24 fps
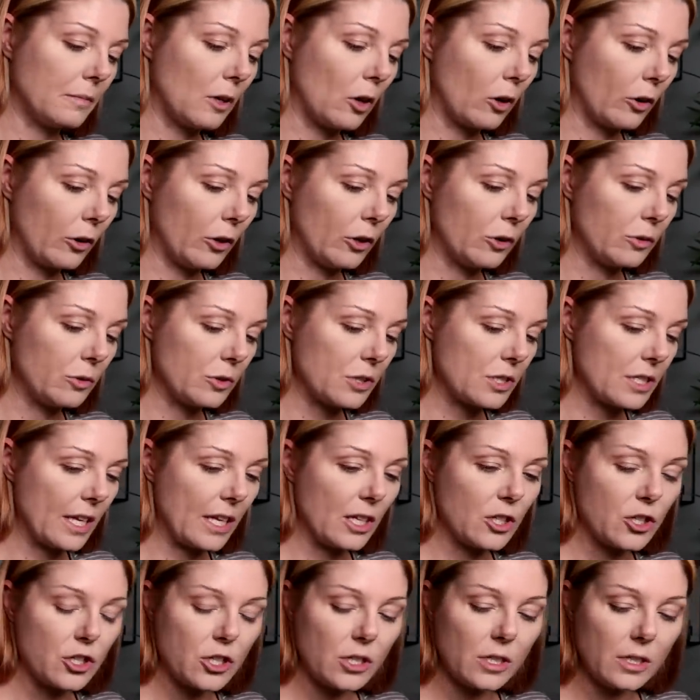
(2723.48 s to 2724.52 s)
argue to
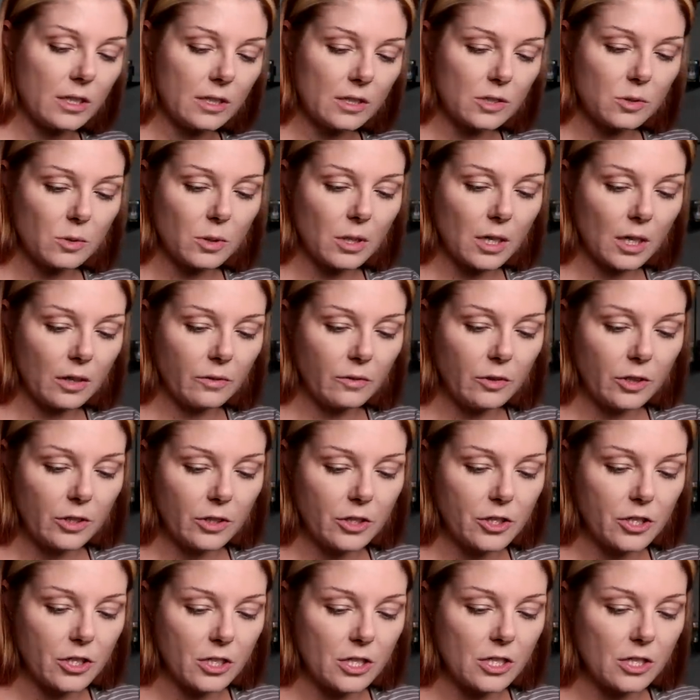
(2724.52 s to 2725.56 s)
say she is
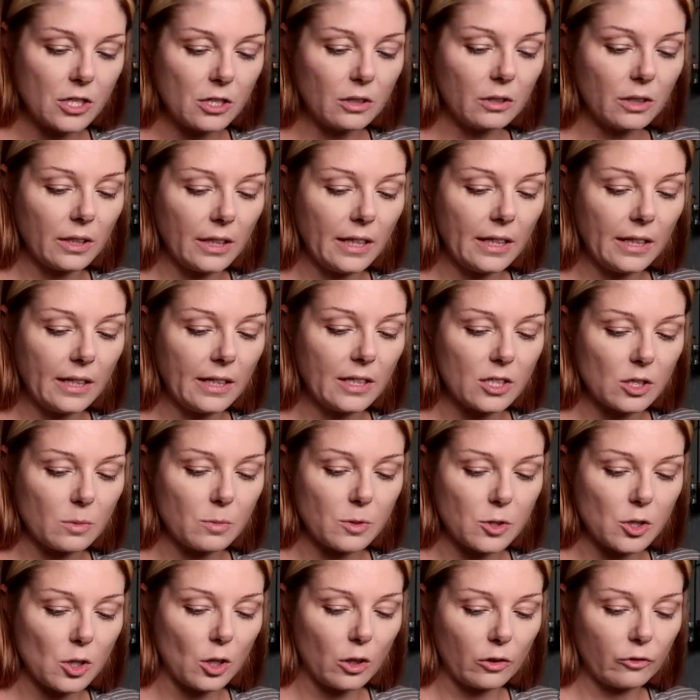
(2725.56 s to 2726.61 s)
recovered. She's still eating
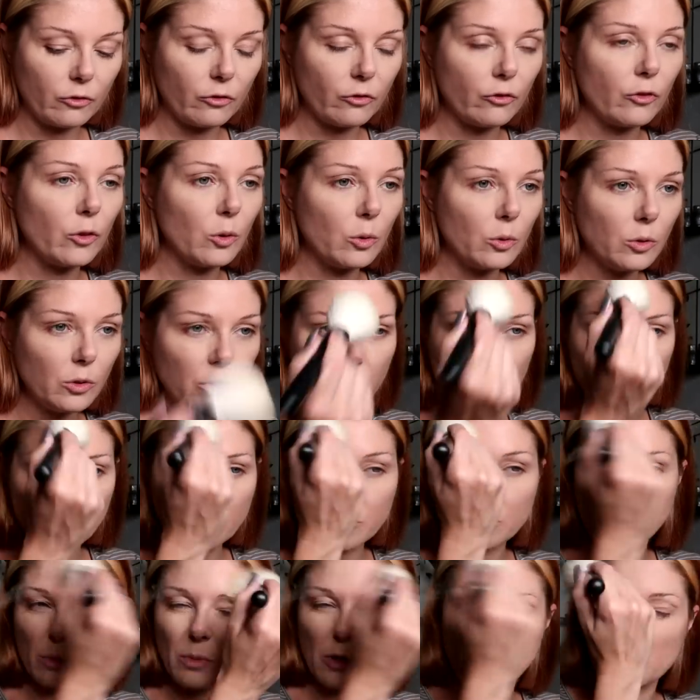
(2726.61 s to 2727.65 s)
some soft food
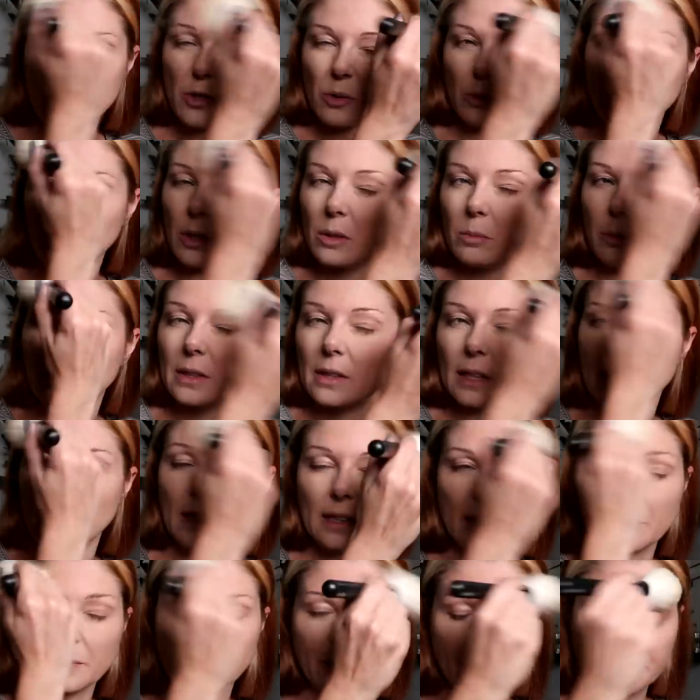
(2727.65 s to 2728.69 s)
just to be sure, but
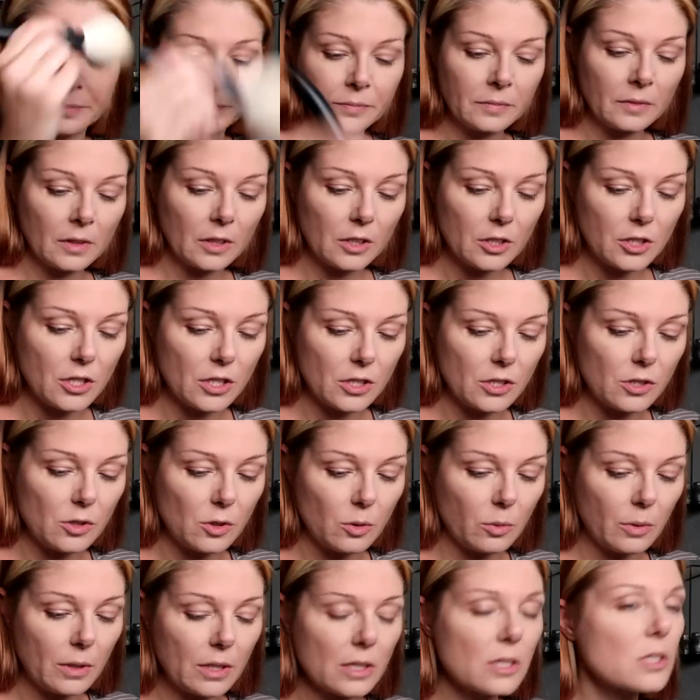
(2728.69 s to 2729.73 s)
like she's
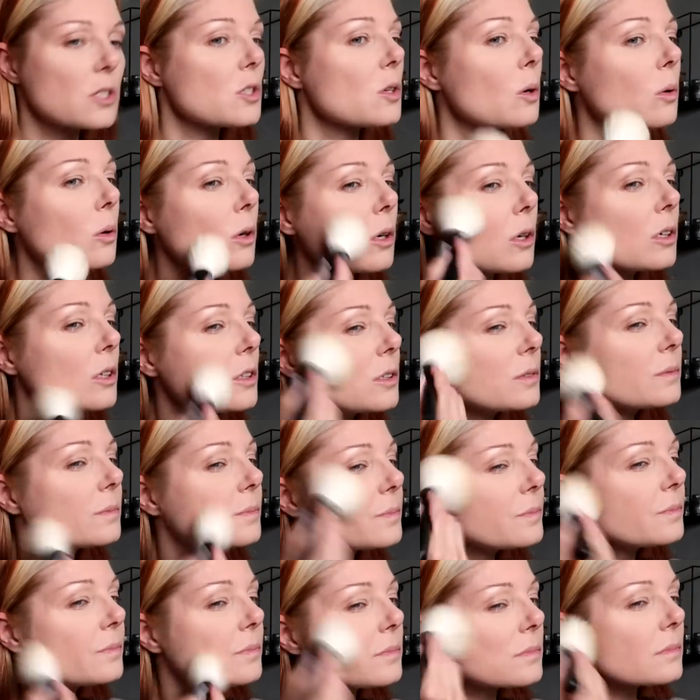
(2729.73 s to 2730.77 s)
doing so good.
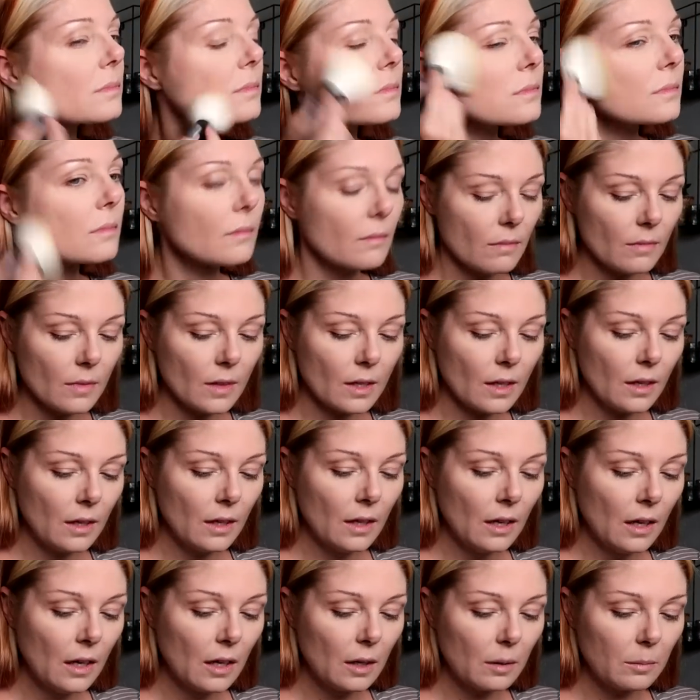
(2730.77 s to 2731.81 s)

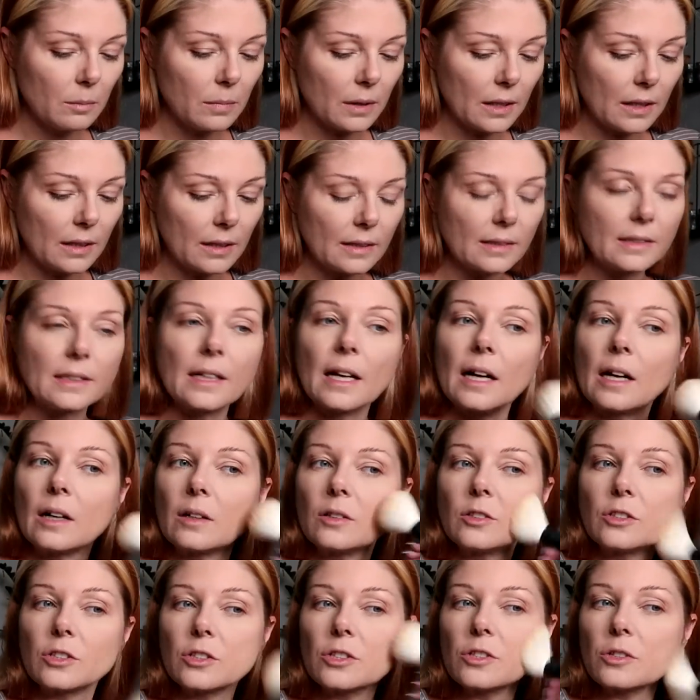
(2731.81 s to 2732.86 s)
But
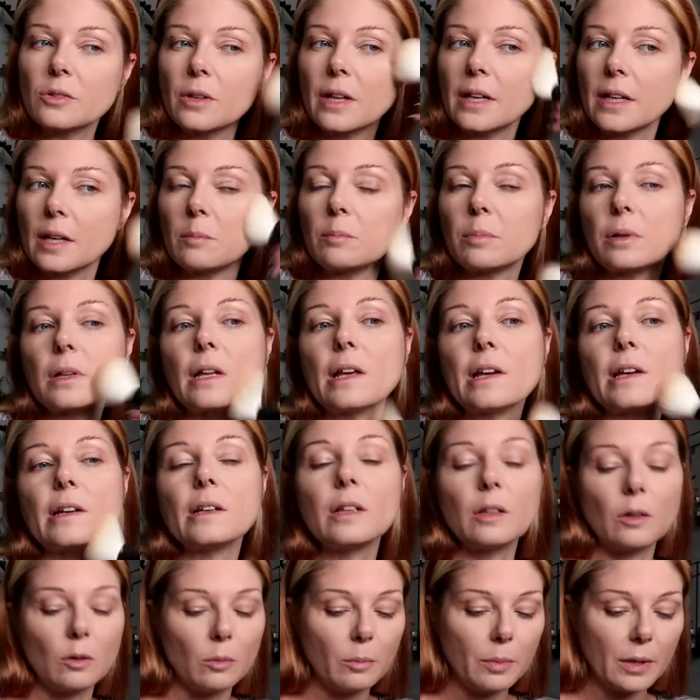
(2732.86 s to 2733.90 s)
yeah, just so they can play a
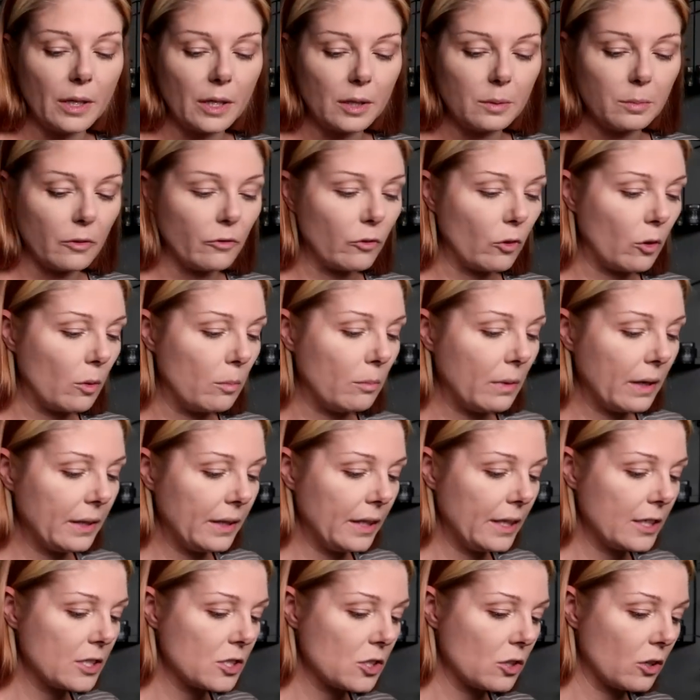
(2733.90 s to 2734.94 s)
little bit before
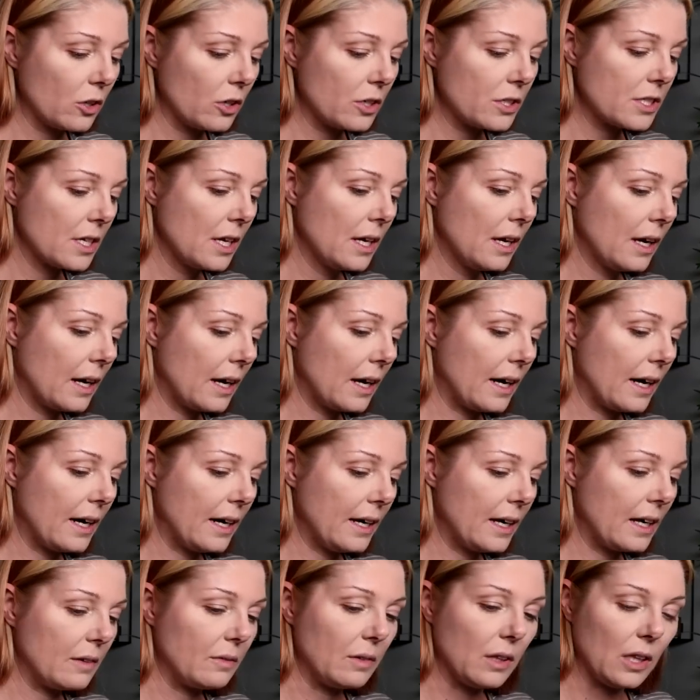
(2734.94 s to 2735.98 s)
Monday starts.
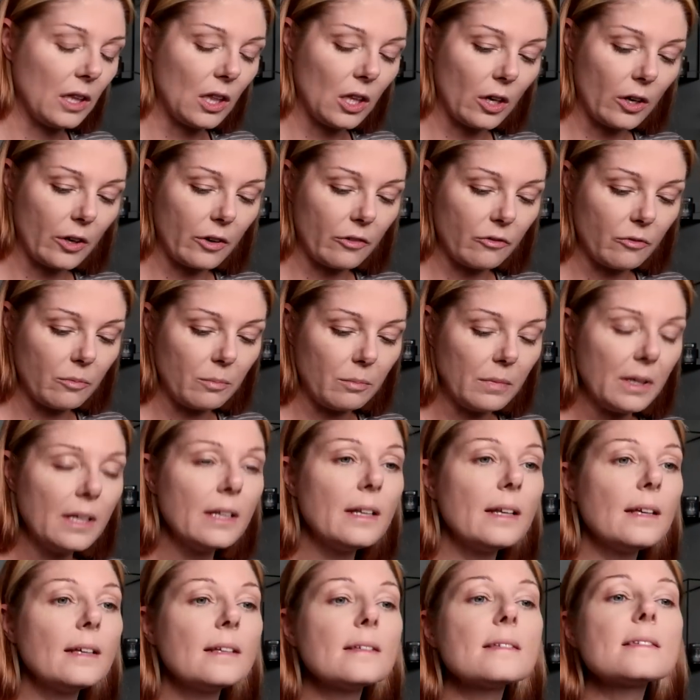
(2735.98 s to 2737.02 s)
I have a lot of
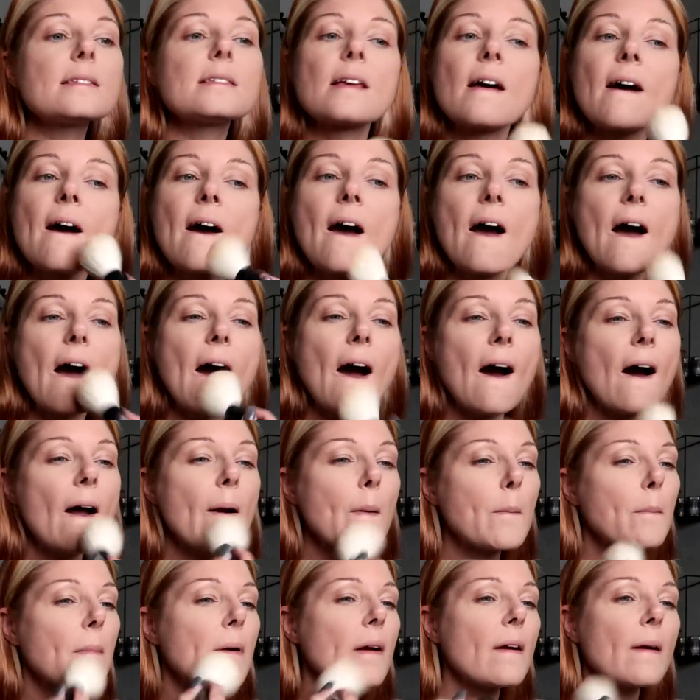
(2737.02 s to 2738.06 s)
meetings
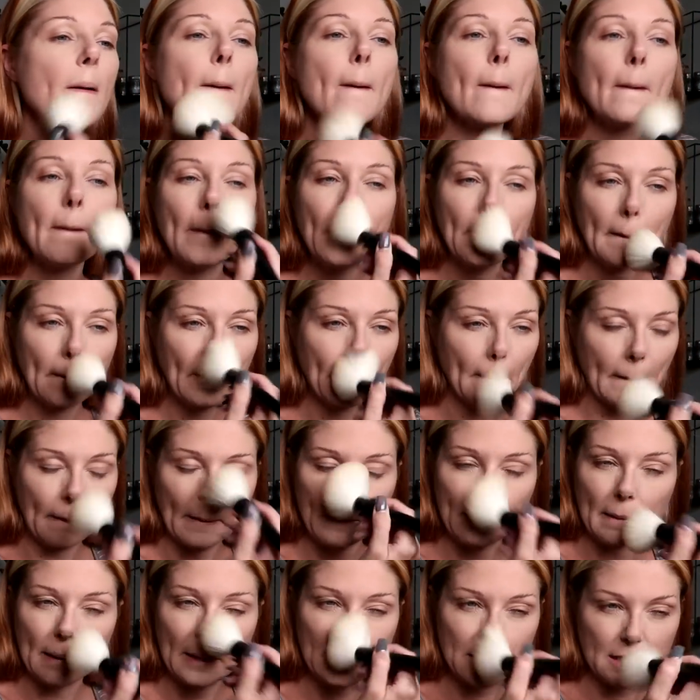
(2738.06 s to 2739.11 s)
on Monday.
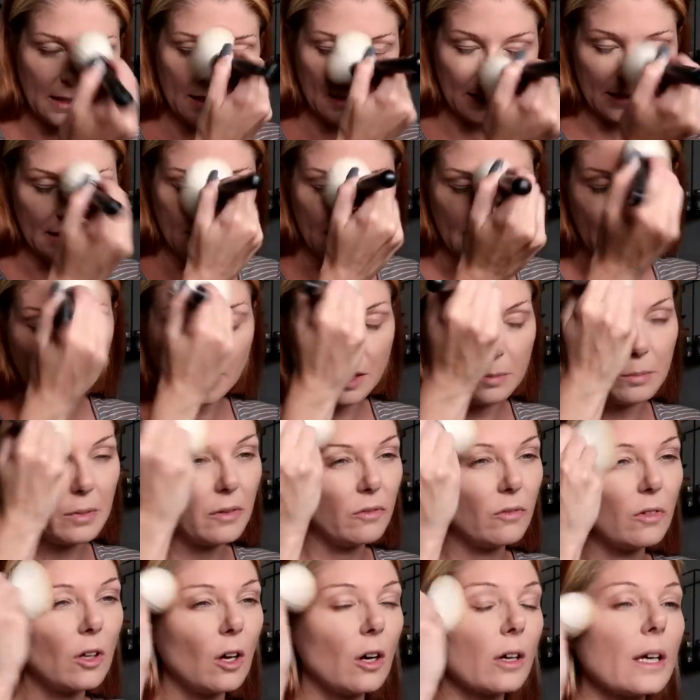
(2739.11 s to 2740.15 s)
I'm actually gonna be
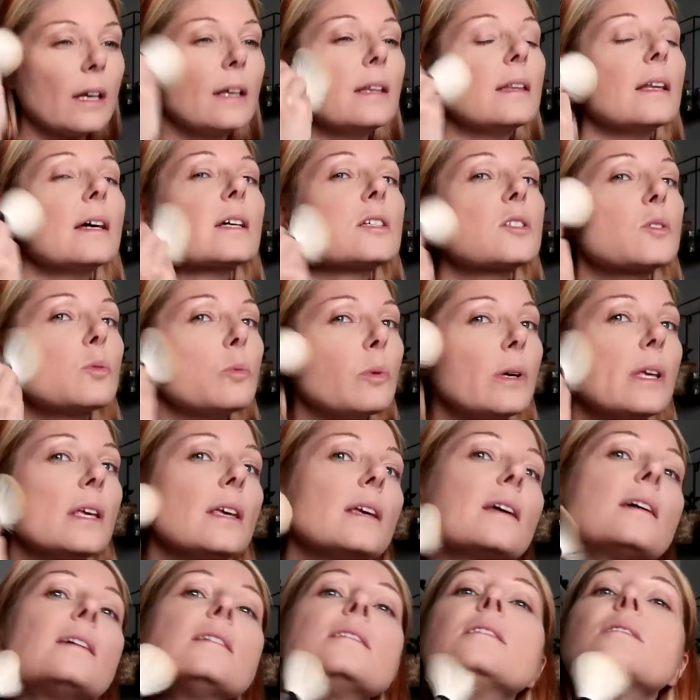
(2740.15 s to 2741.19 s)
vlogging next
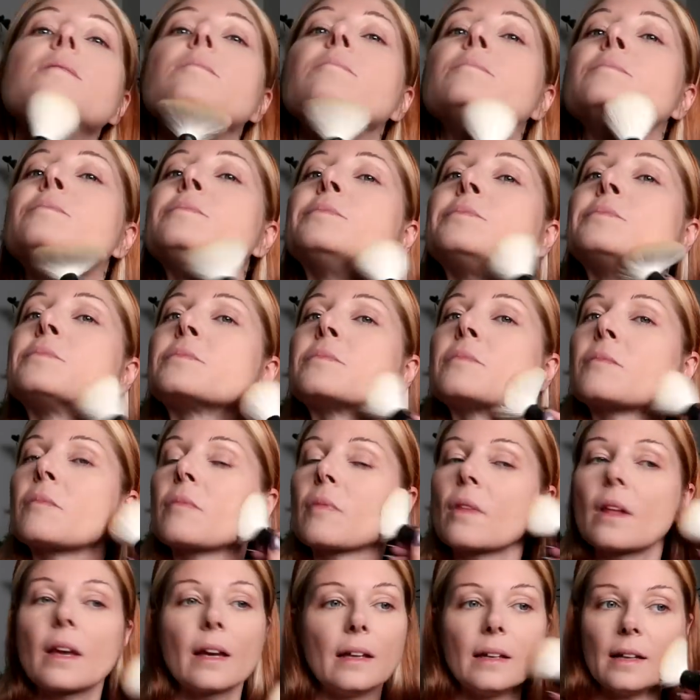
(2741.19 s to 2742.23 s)
weekend
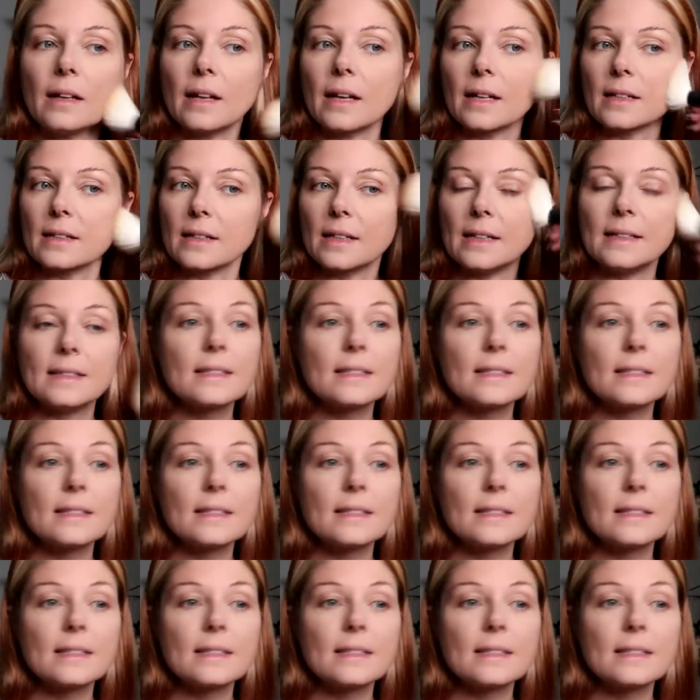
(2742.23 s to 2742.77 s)
I'm